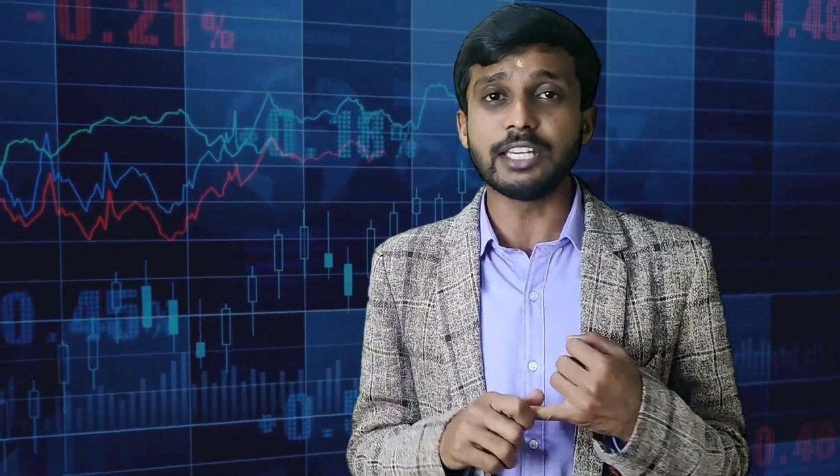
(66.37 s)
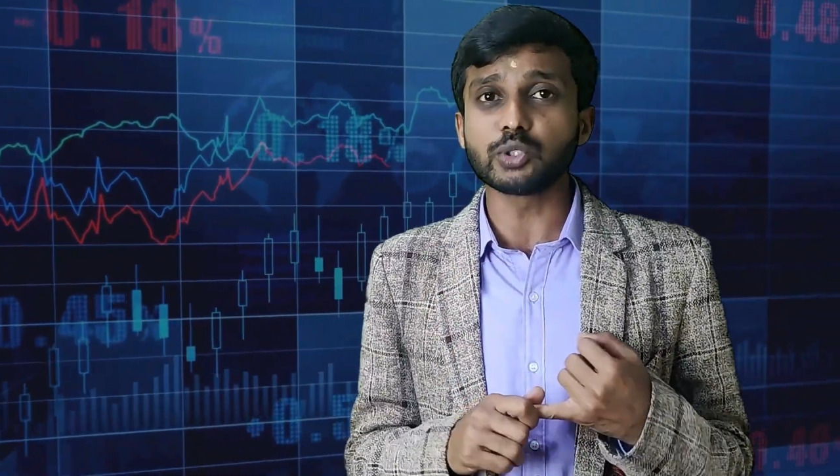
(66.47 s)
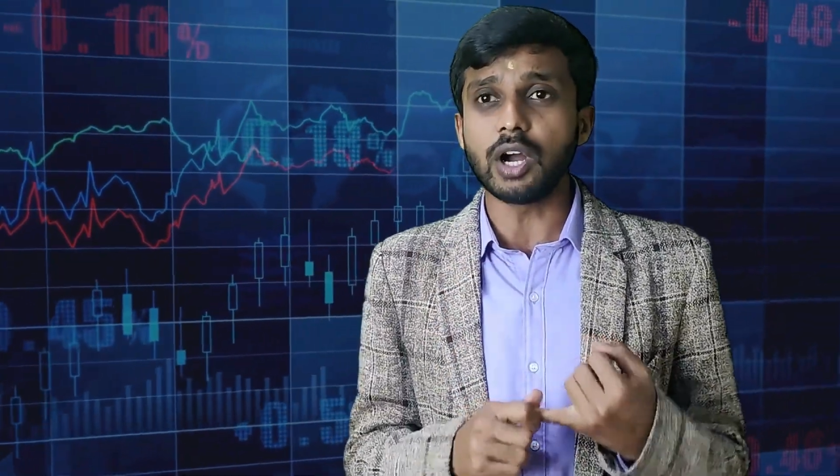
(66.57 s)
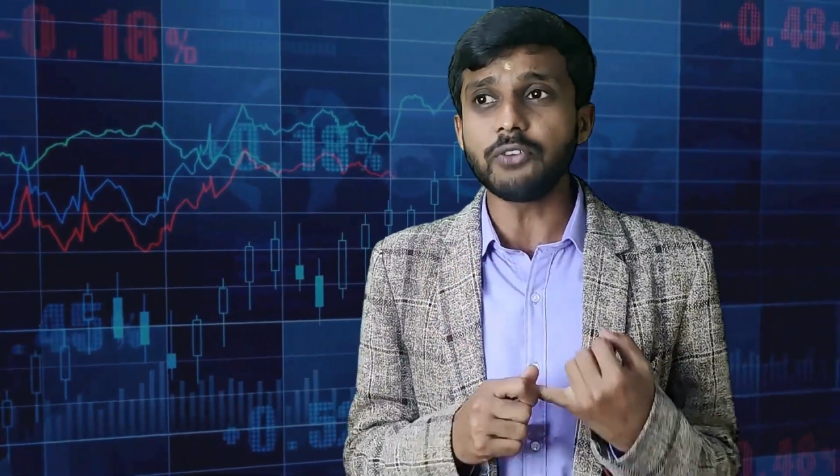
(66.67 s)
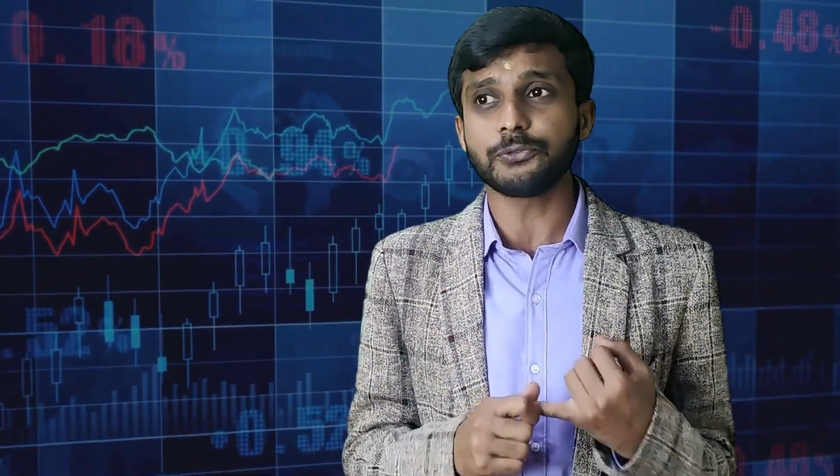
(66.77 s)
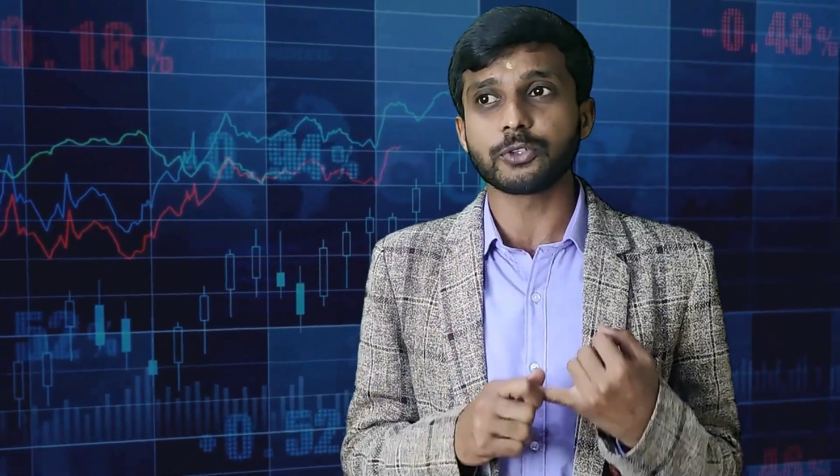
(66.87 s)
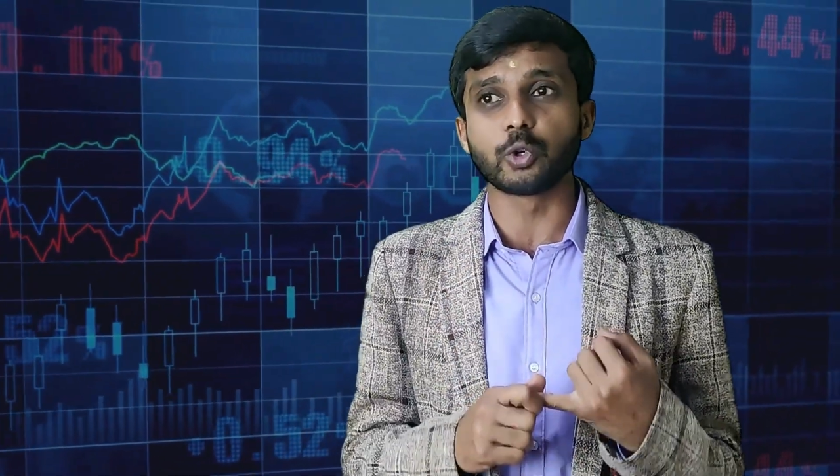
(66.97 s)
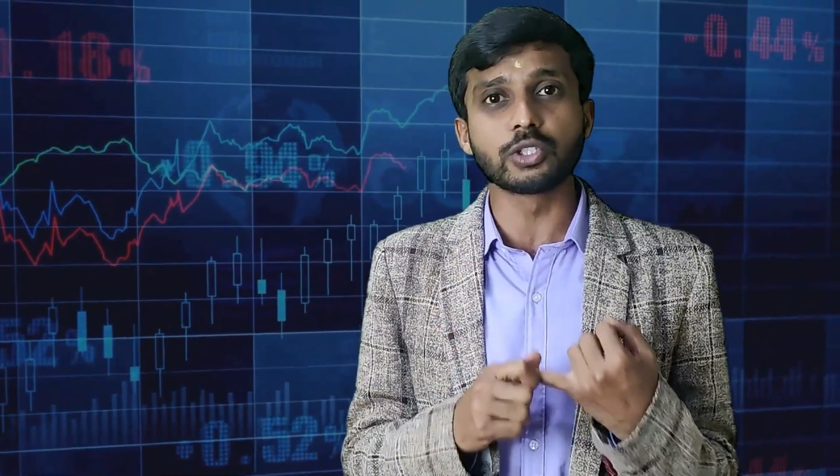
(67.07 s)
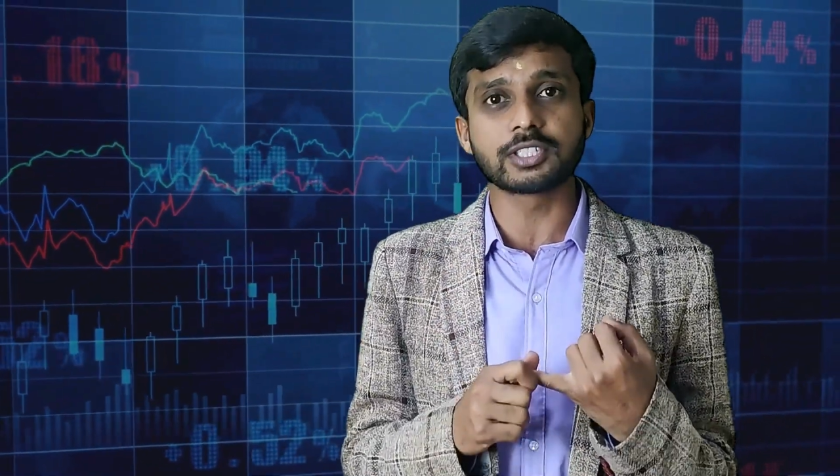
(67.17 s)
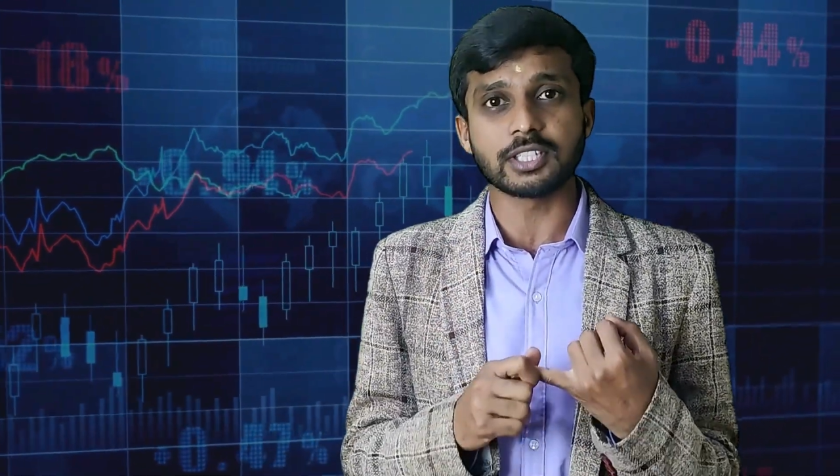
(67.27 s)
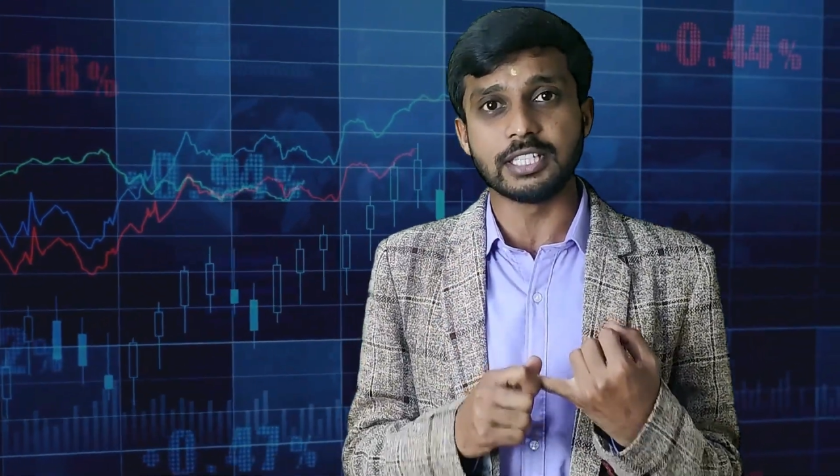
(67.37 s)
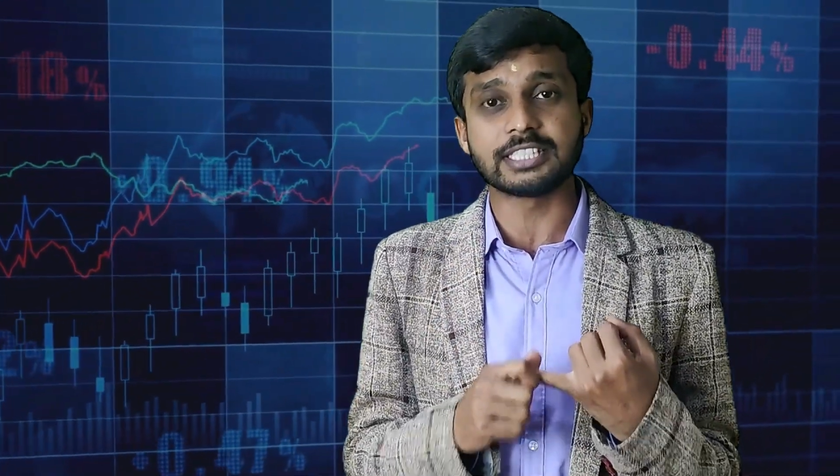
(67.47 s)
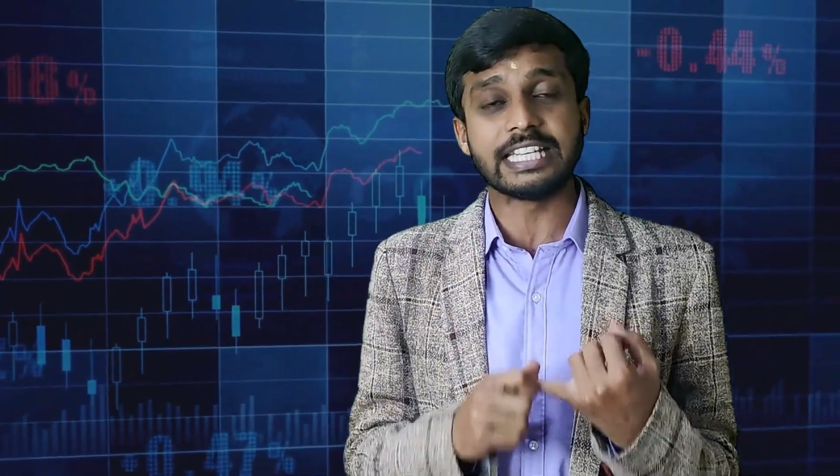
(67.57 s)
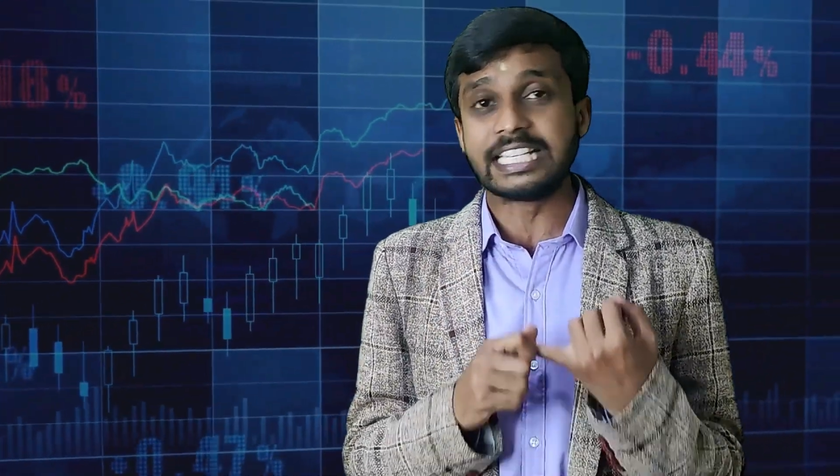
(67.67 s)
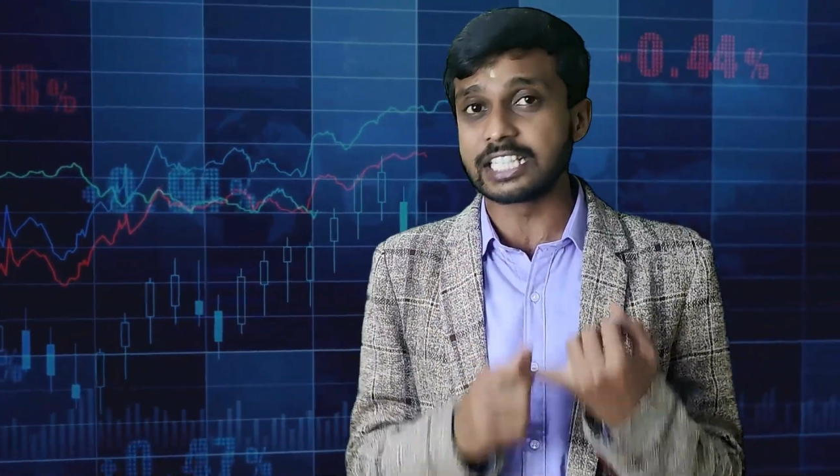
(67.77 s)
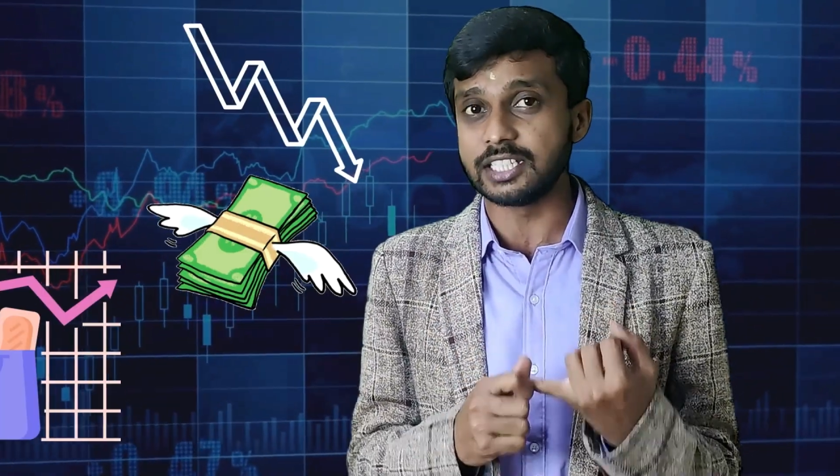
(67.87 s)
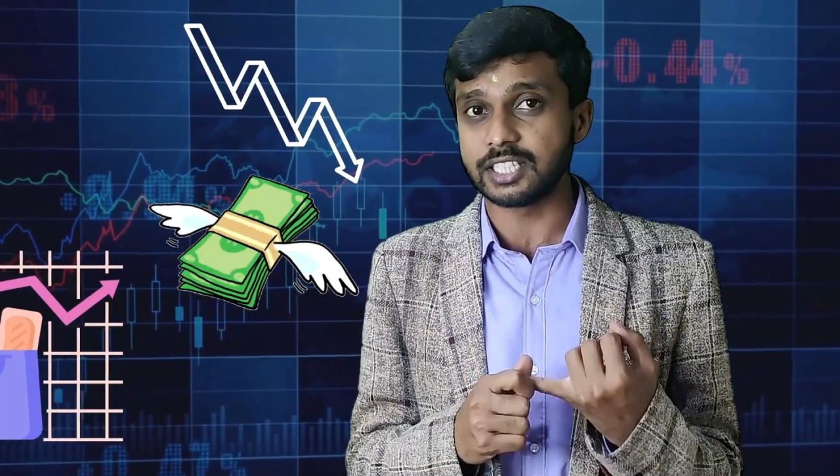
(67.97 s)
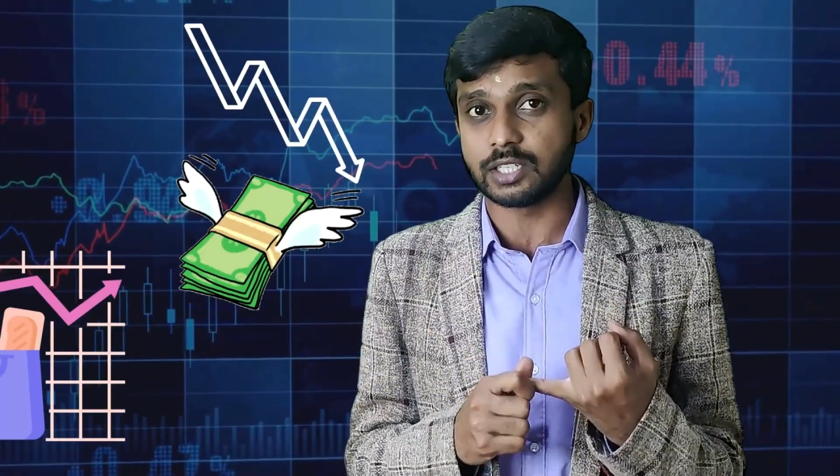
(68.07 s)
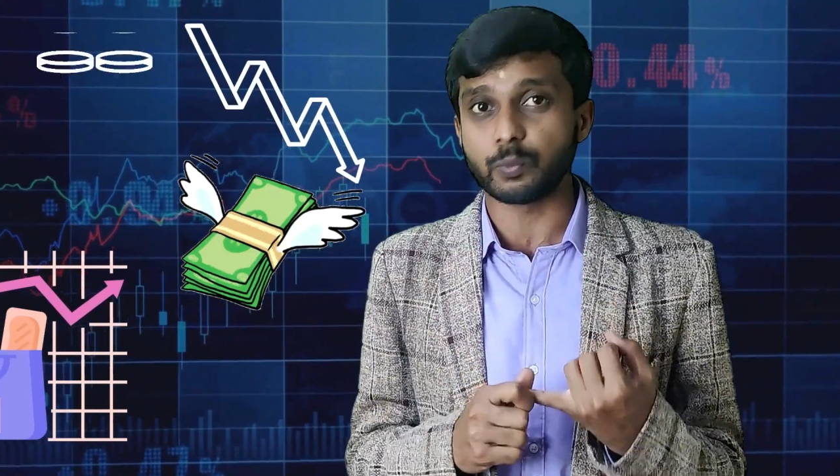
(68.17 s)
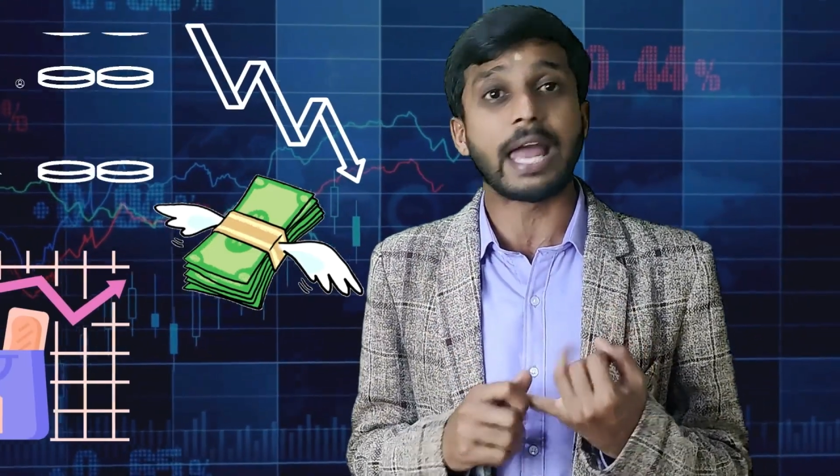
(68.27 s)
that price of goods
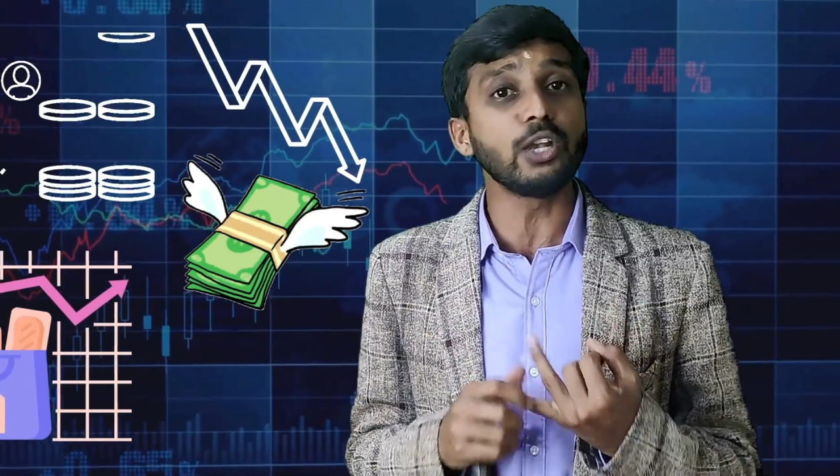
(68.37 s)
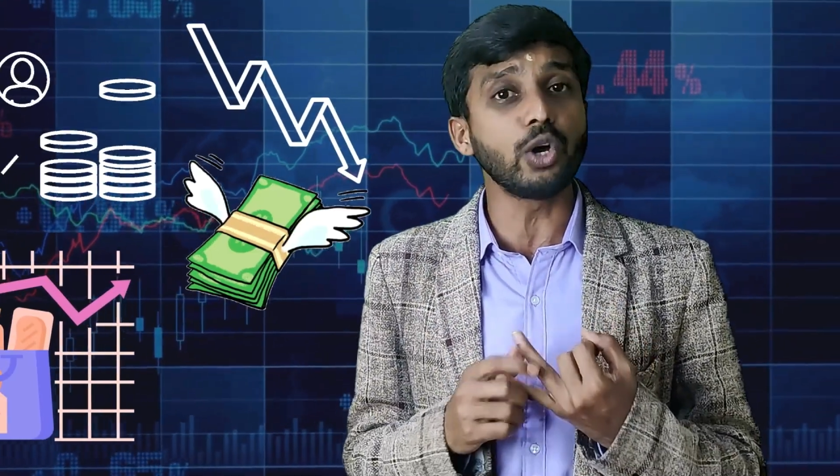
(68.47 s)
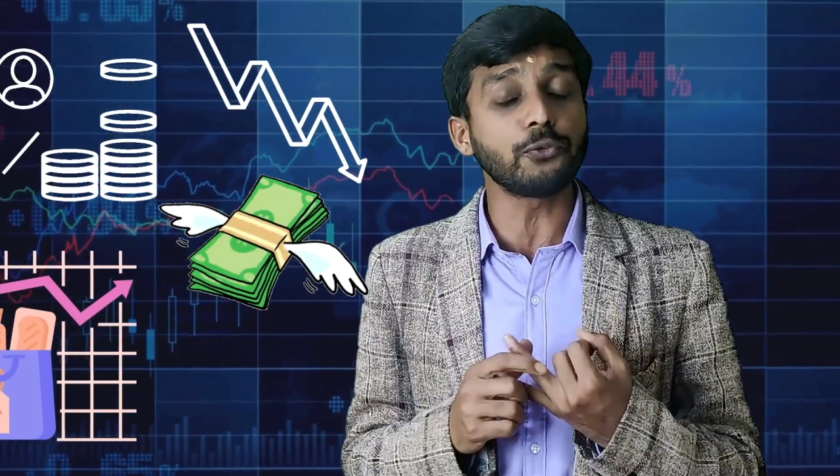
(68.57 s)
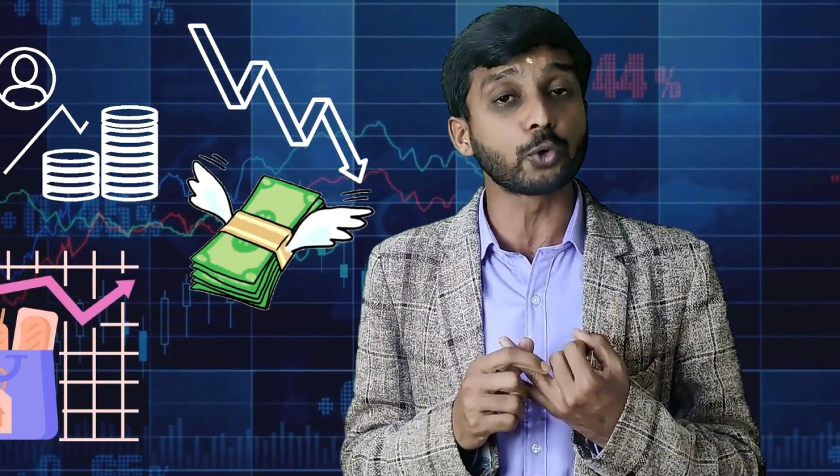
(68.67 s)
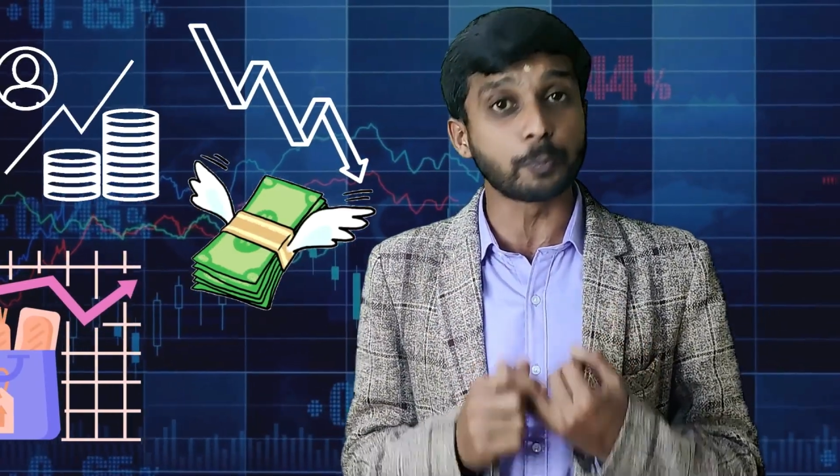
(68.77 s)
is increasing,